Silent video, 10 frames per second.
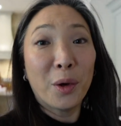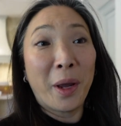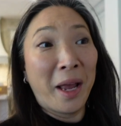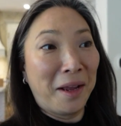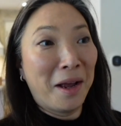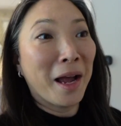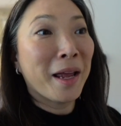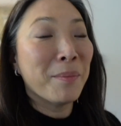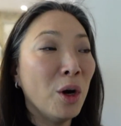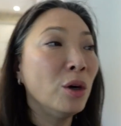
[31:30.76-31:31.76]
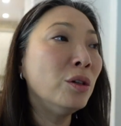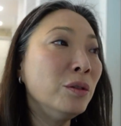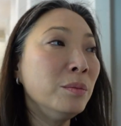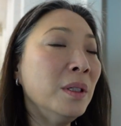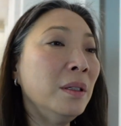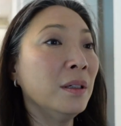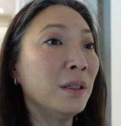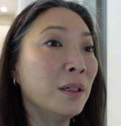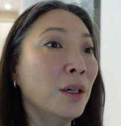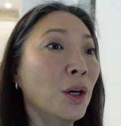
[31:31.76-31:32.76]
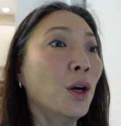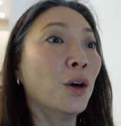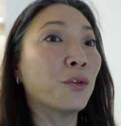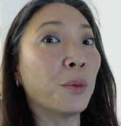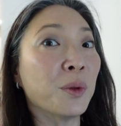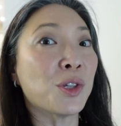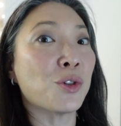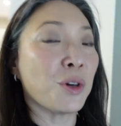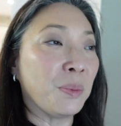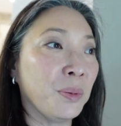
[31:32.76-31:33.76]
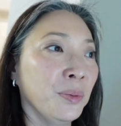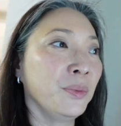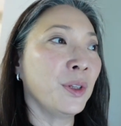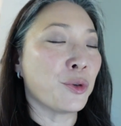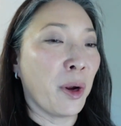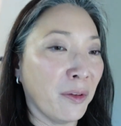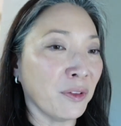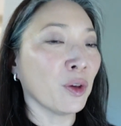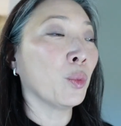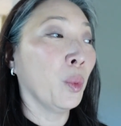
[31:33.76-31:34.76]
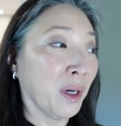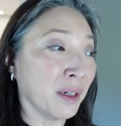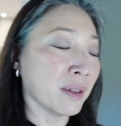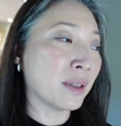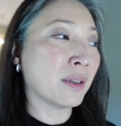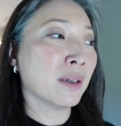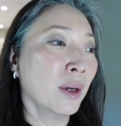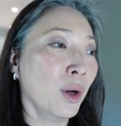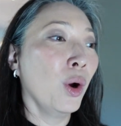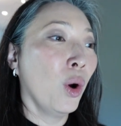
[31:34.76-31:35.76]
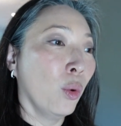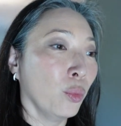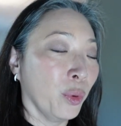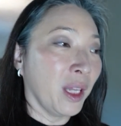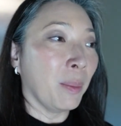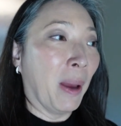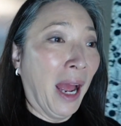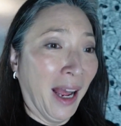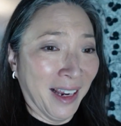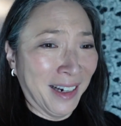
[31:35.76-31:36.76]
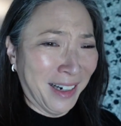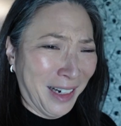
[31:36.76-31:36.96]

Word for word: Okay, I am home from the strip. The traffic was really bad.